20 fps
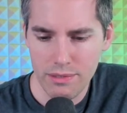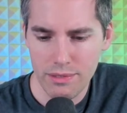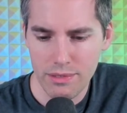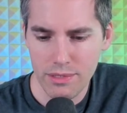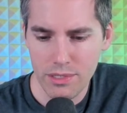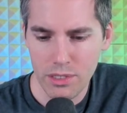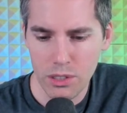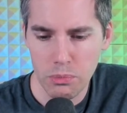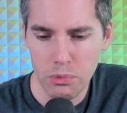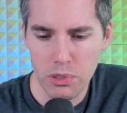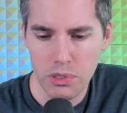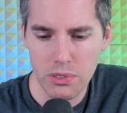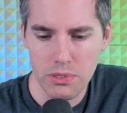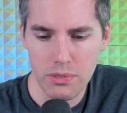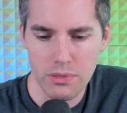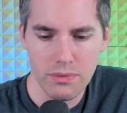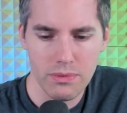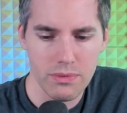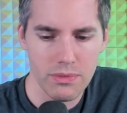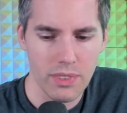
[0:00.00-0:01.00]
Oops.
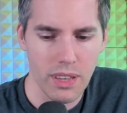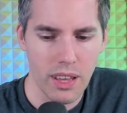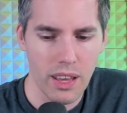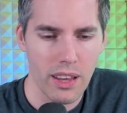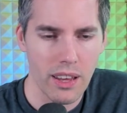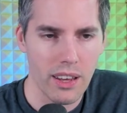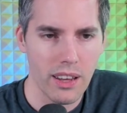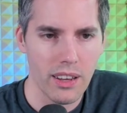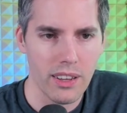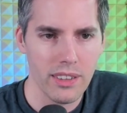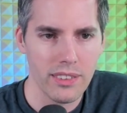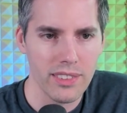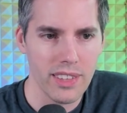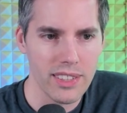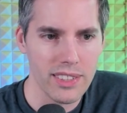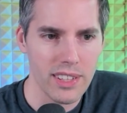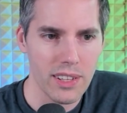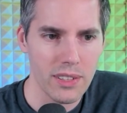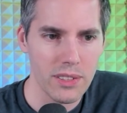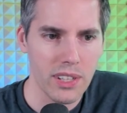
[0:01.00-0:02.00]

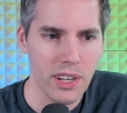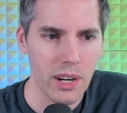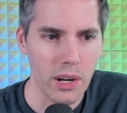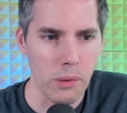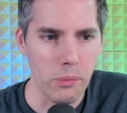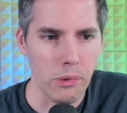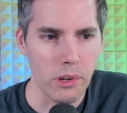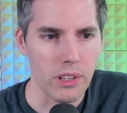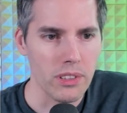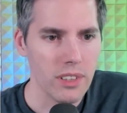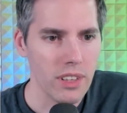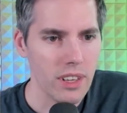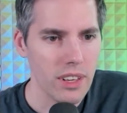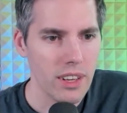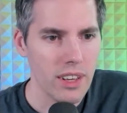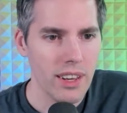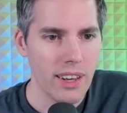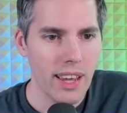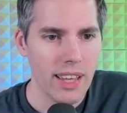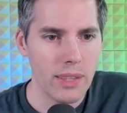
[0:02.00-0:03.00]
That sounds terrible.
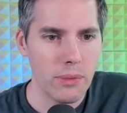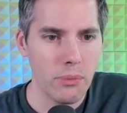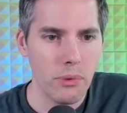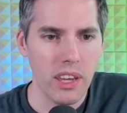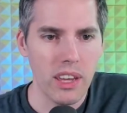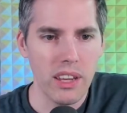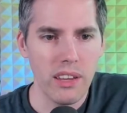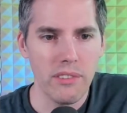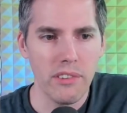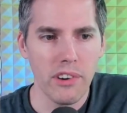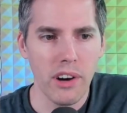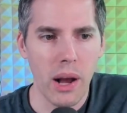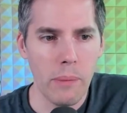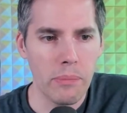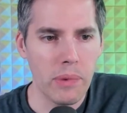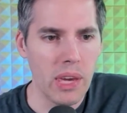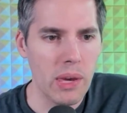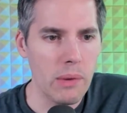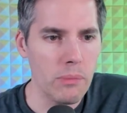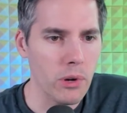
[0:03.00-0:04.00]
At the beginning of your
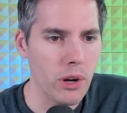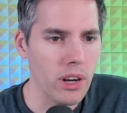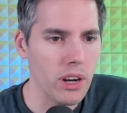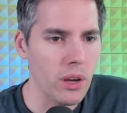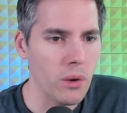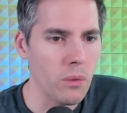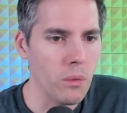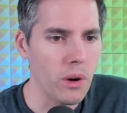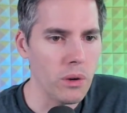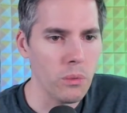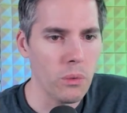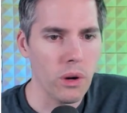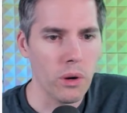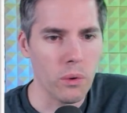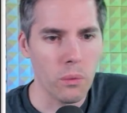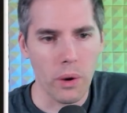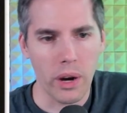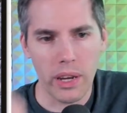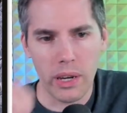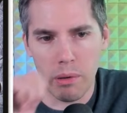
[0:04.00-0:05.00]
upkeep, create a
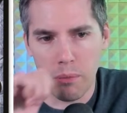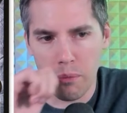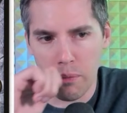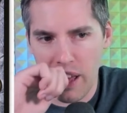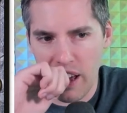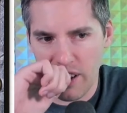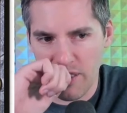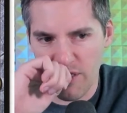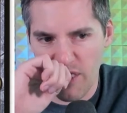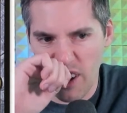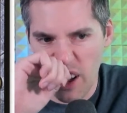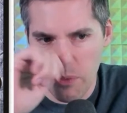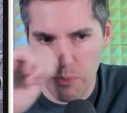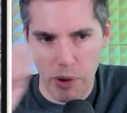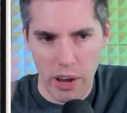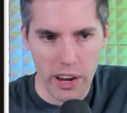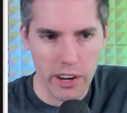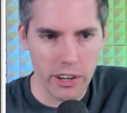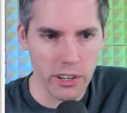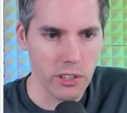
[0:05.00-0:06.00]
1/1 white and black
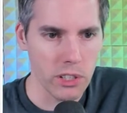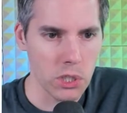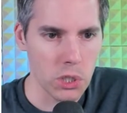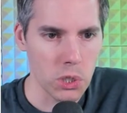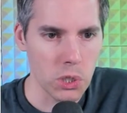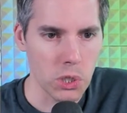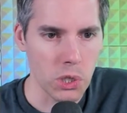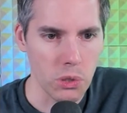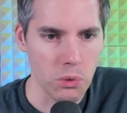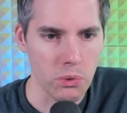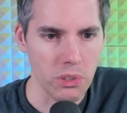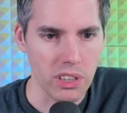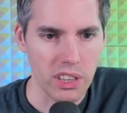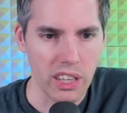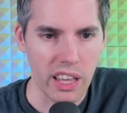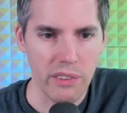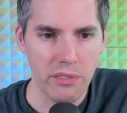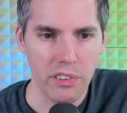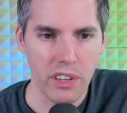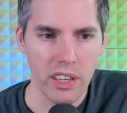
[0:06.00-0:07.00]
vampire creature token with
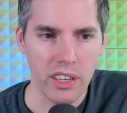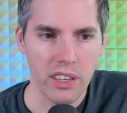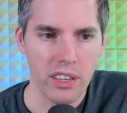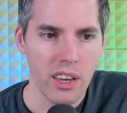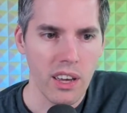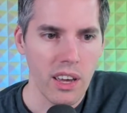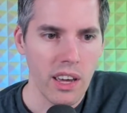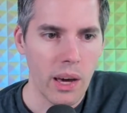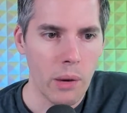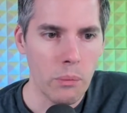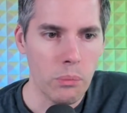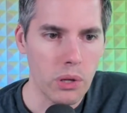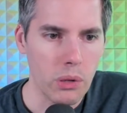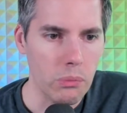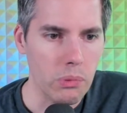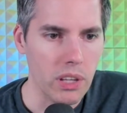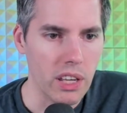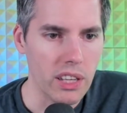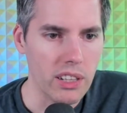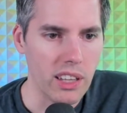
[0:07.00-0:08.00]
lifelink and put a
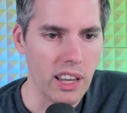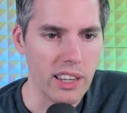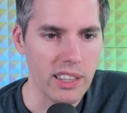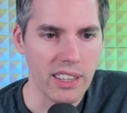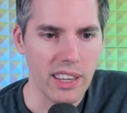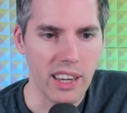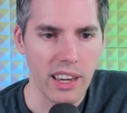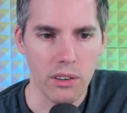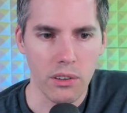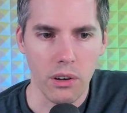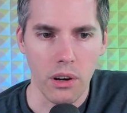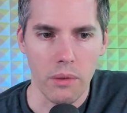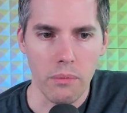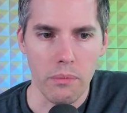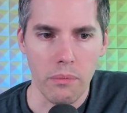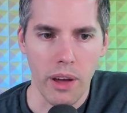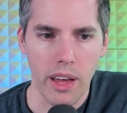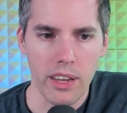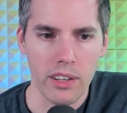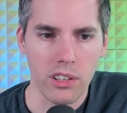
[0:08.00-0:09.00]
bloodline counter
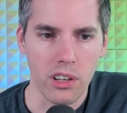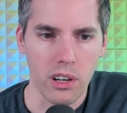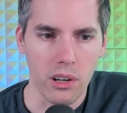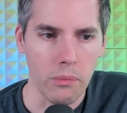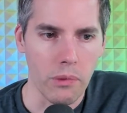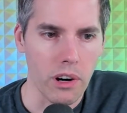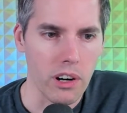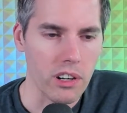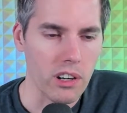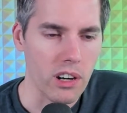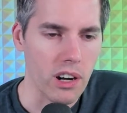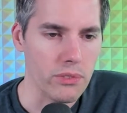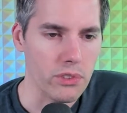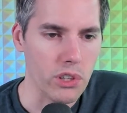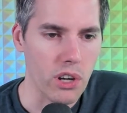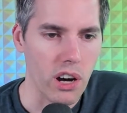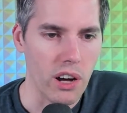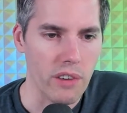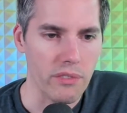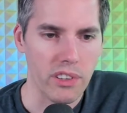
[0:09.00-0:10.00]
on Edgar Markov's
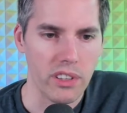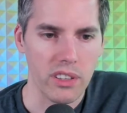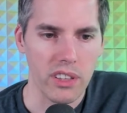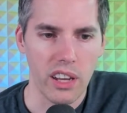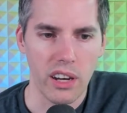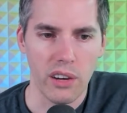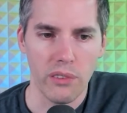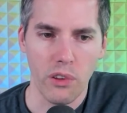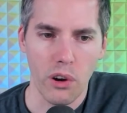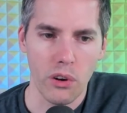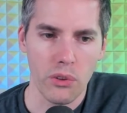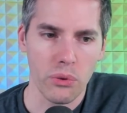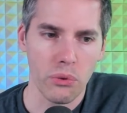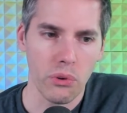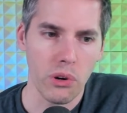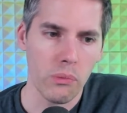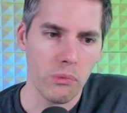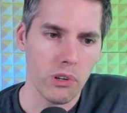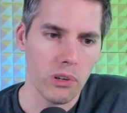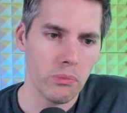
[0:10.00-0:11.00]
Coffin. Then if there are
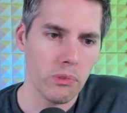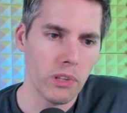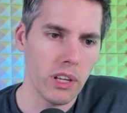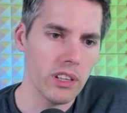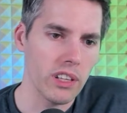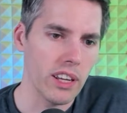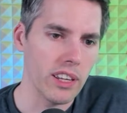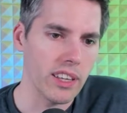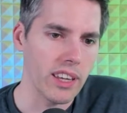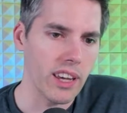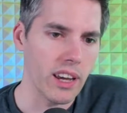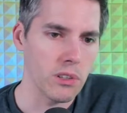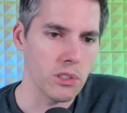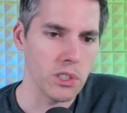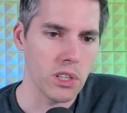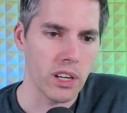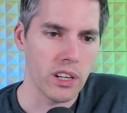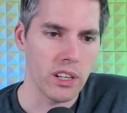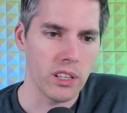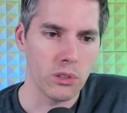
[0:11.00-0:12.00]
3 or more bloodline
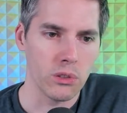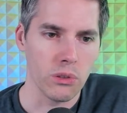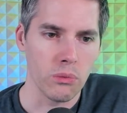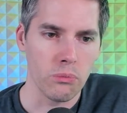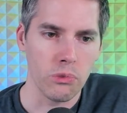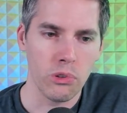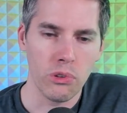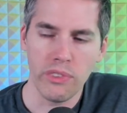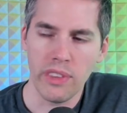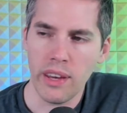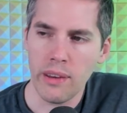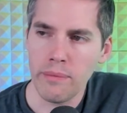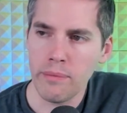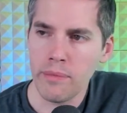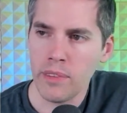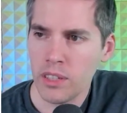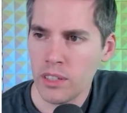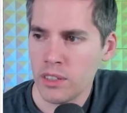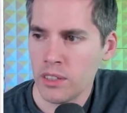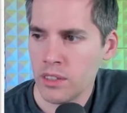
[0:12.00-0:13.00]
counters on it, you remove them.
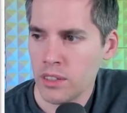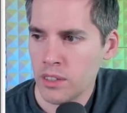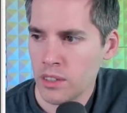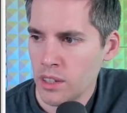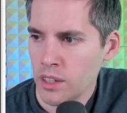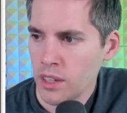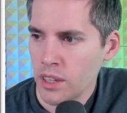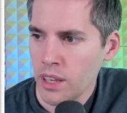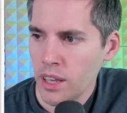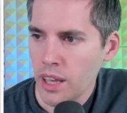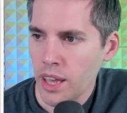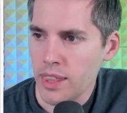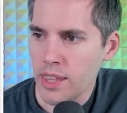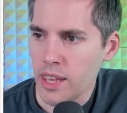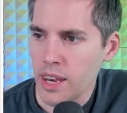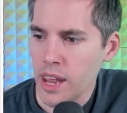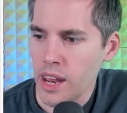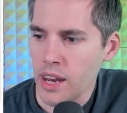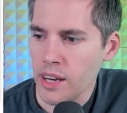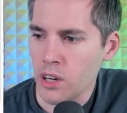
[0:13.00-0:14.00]

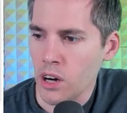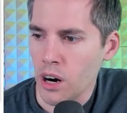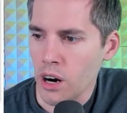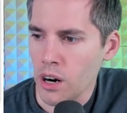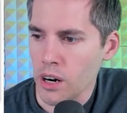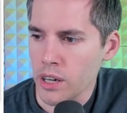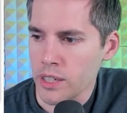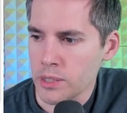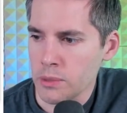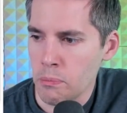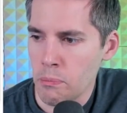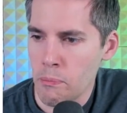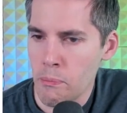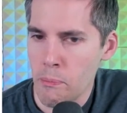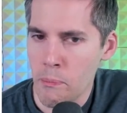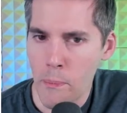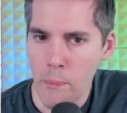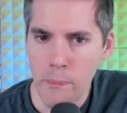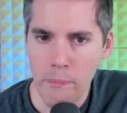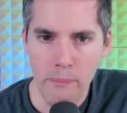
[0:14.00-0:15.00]
And then Edgar is
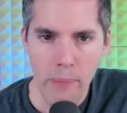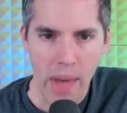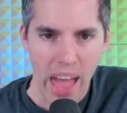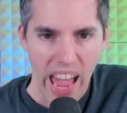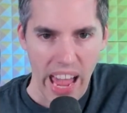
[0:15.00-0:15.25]
back.